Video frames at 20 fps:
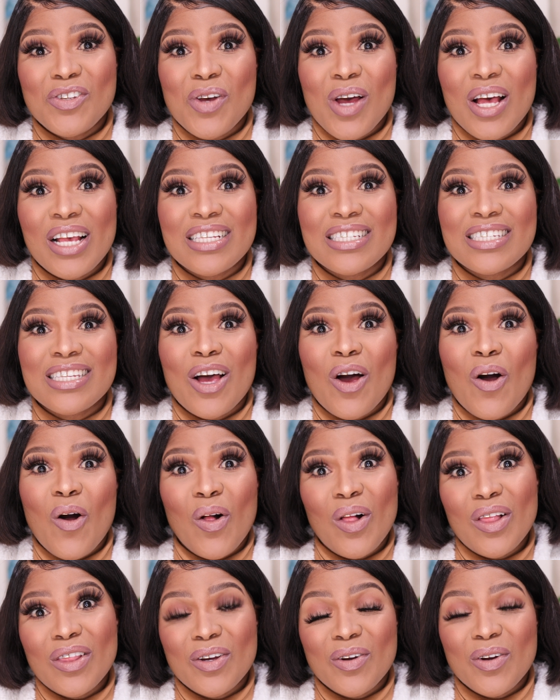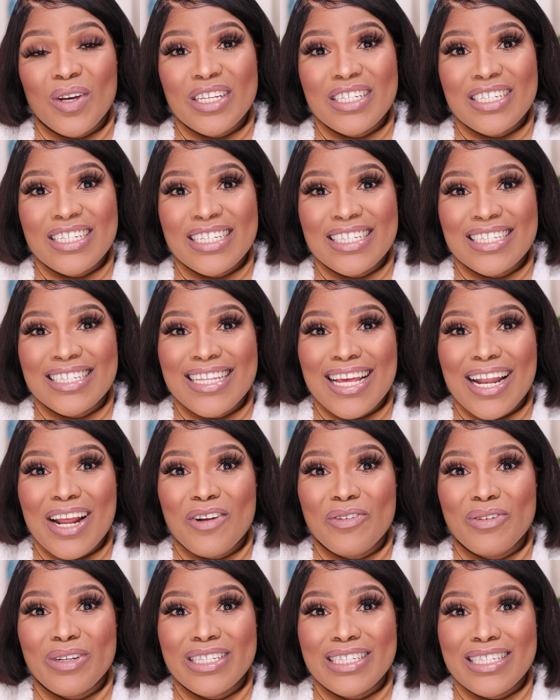to answer all the questions that I
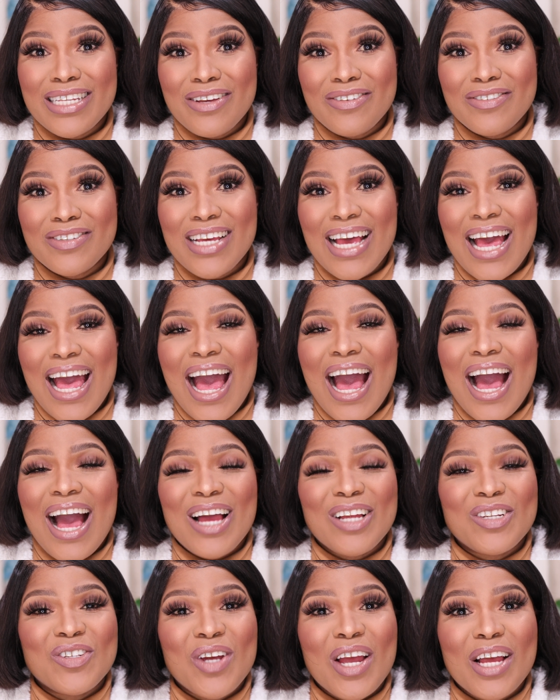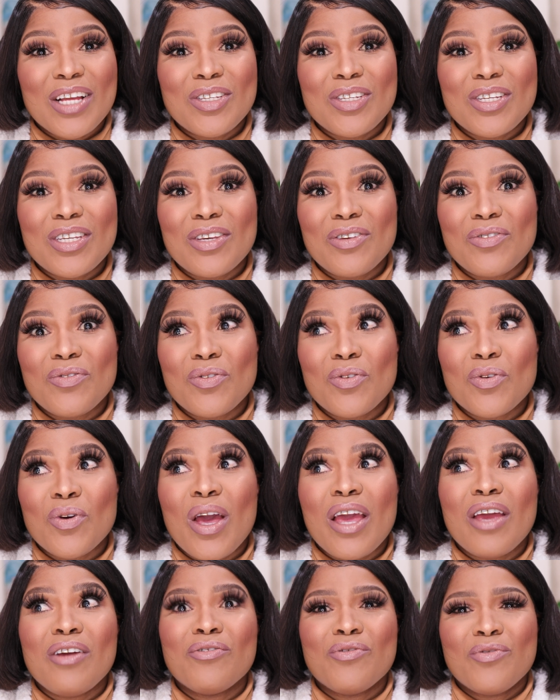received. I tried to give you
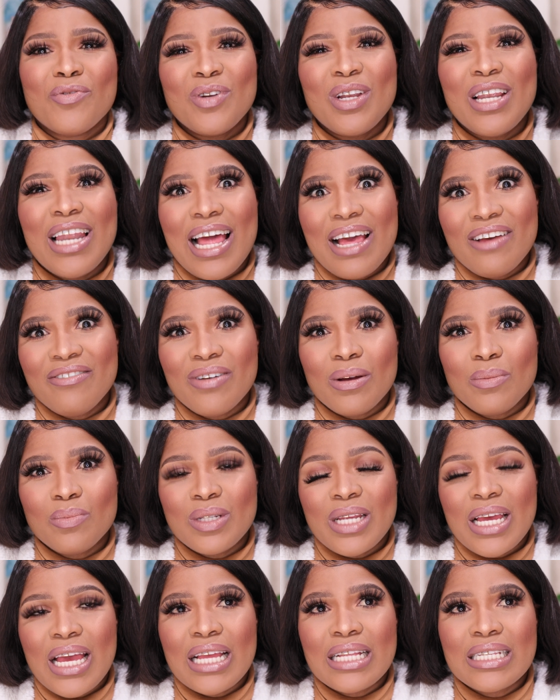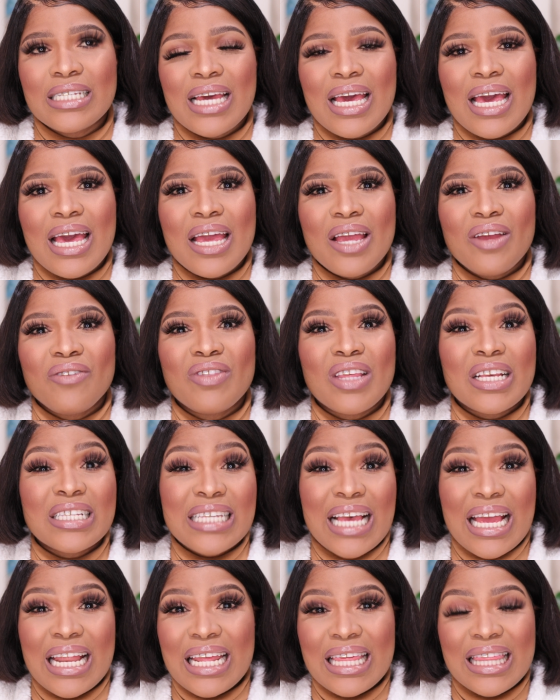a full life update. If there's
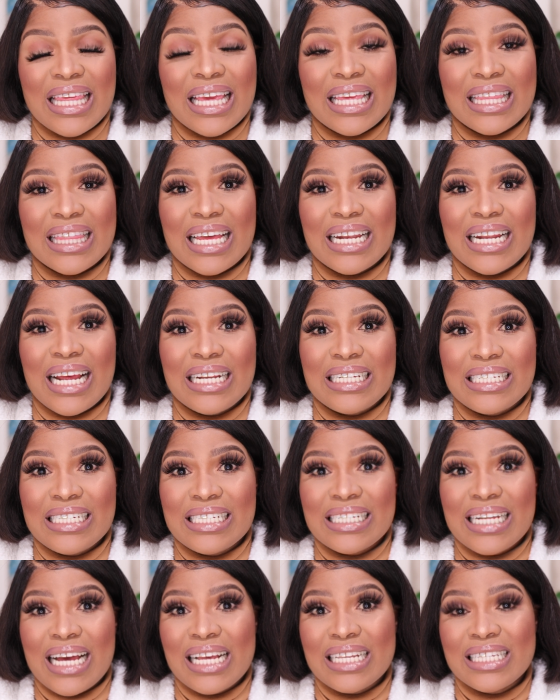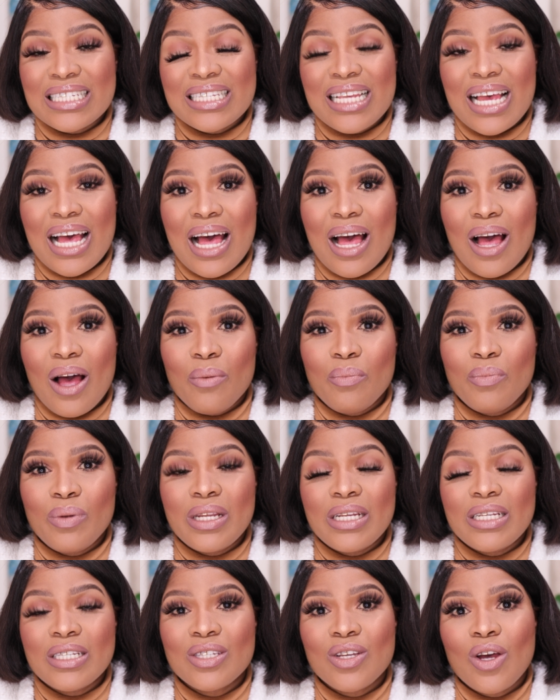anything that I didn't answer,
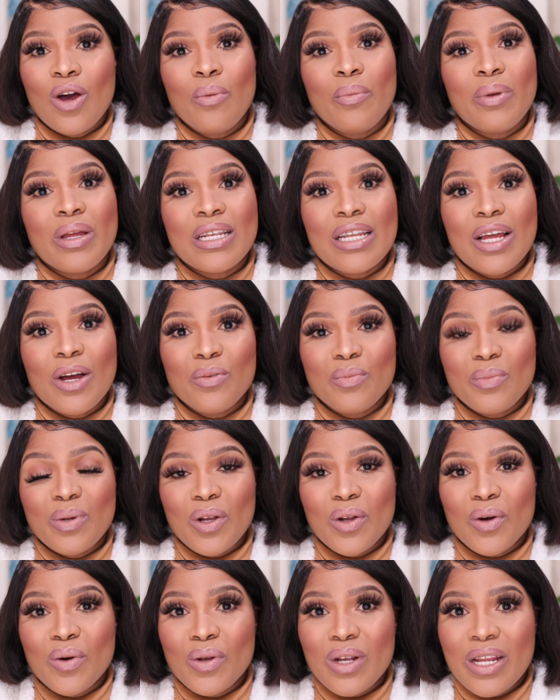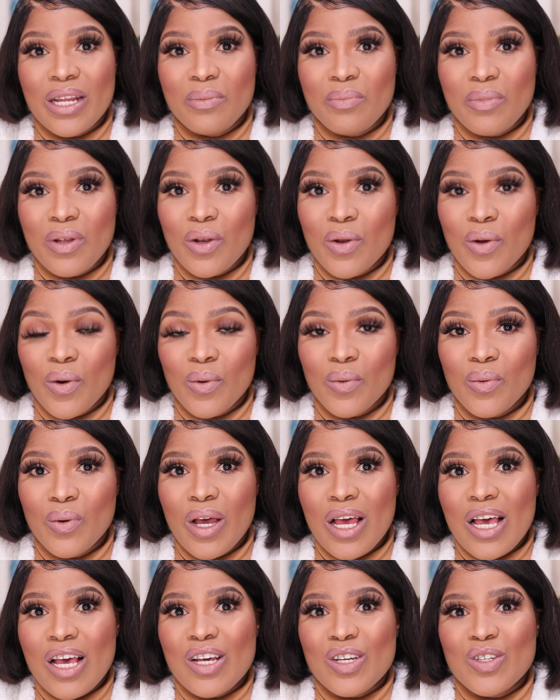please comment down below. Let me know
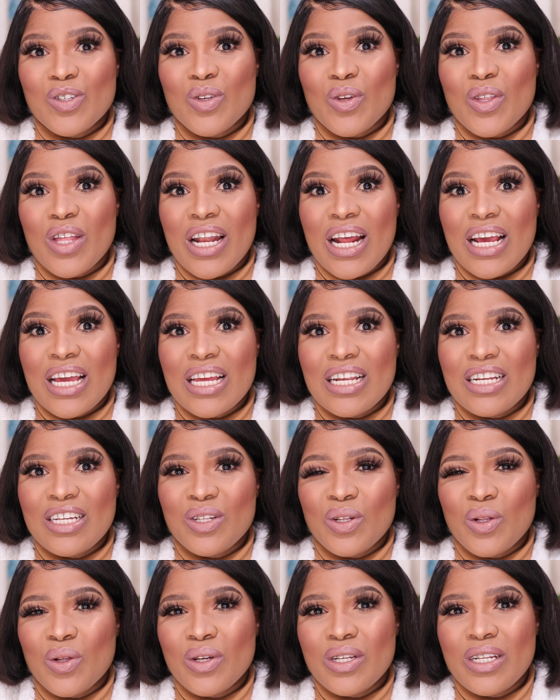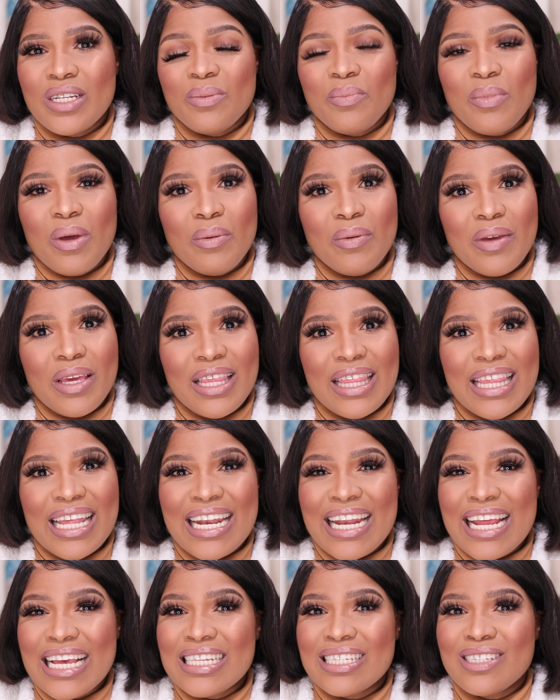so that I can include it maybe in the
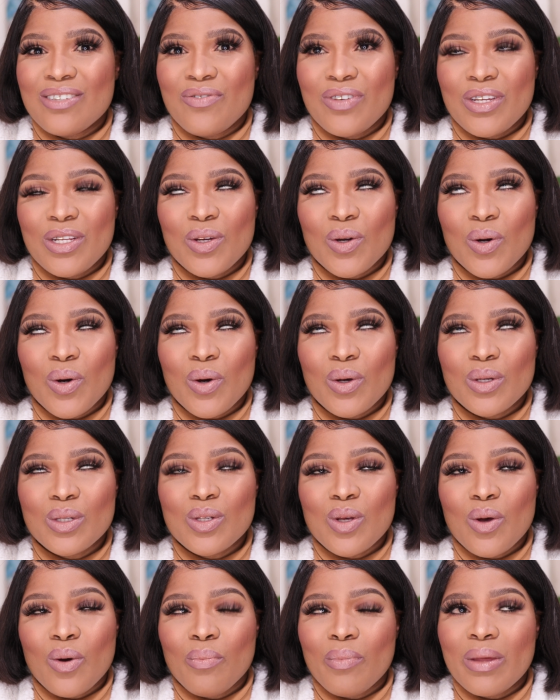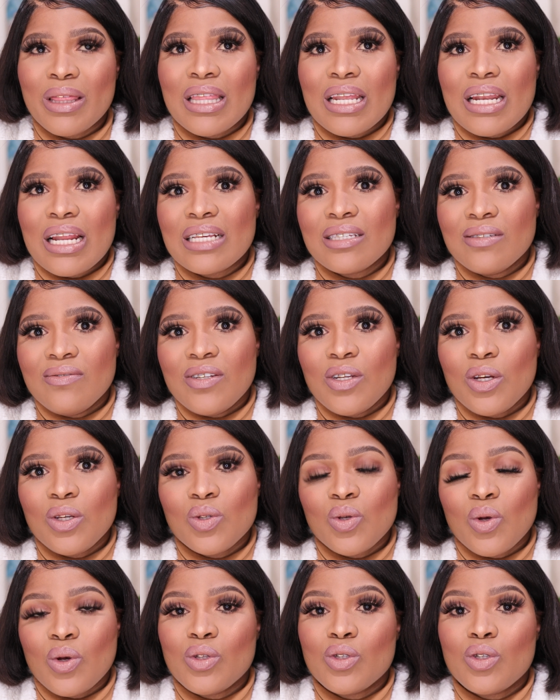next video or so. But the next video
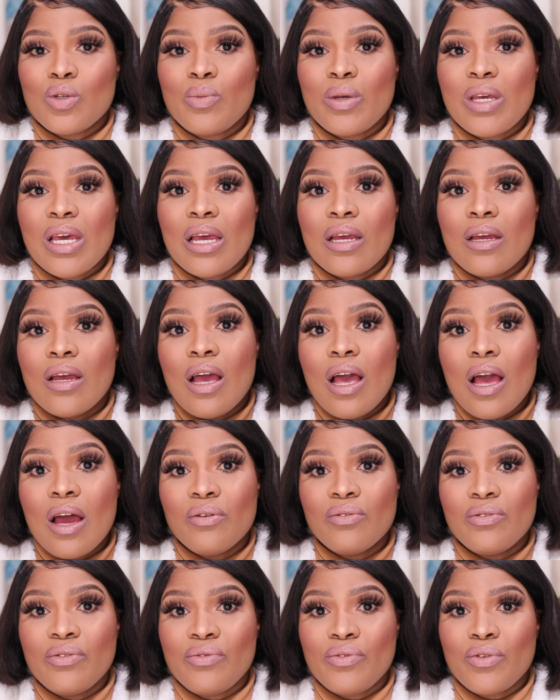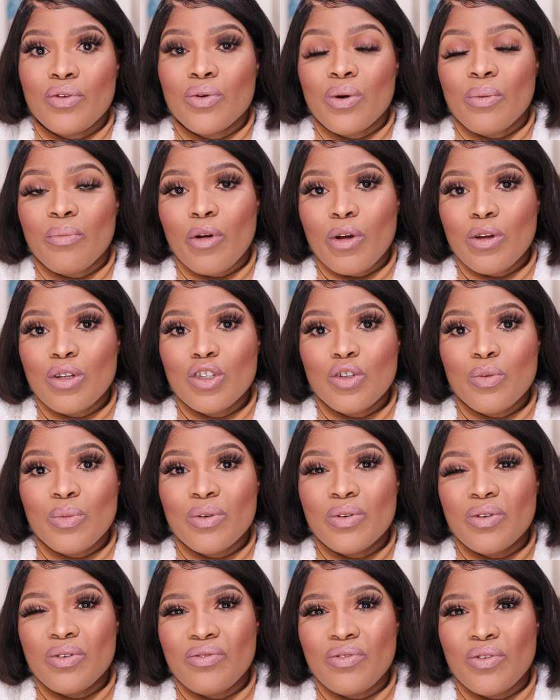is going to be a hair review. I'm going to
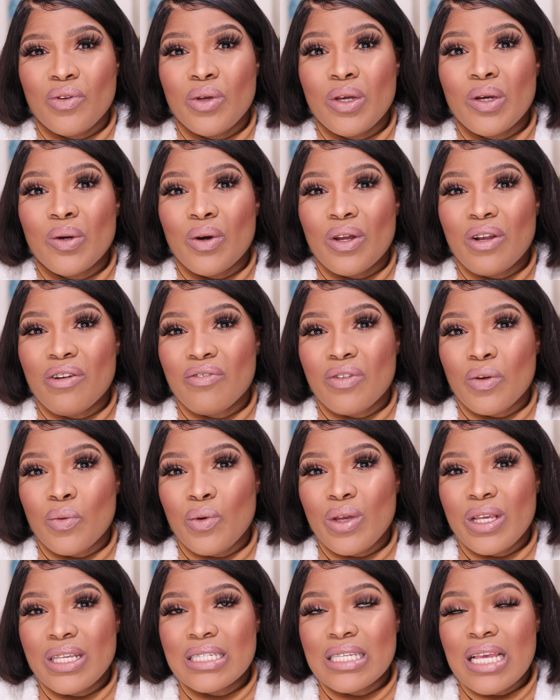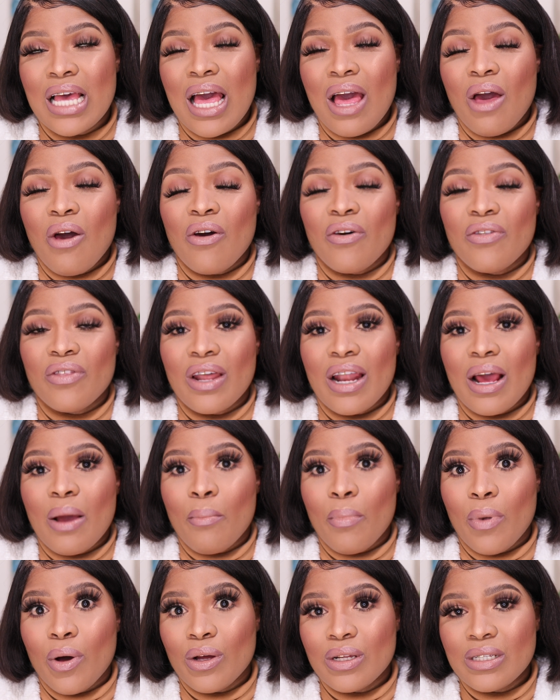be reviewing one of the wigs that I
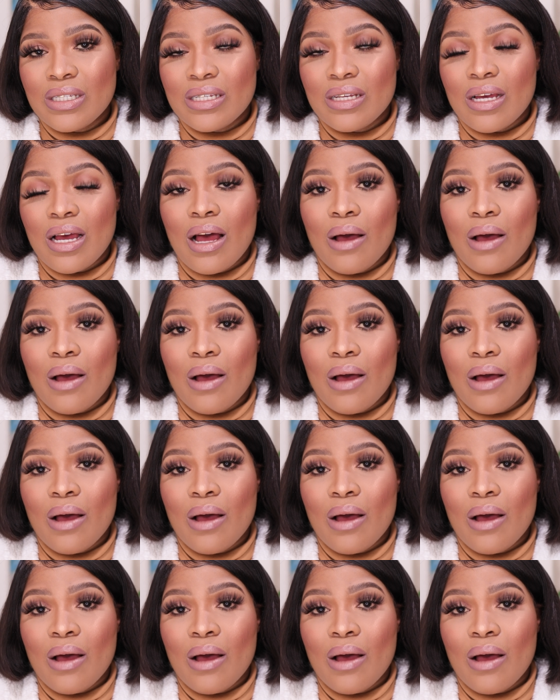bought.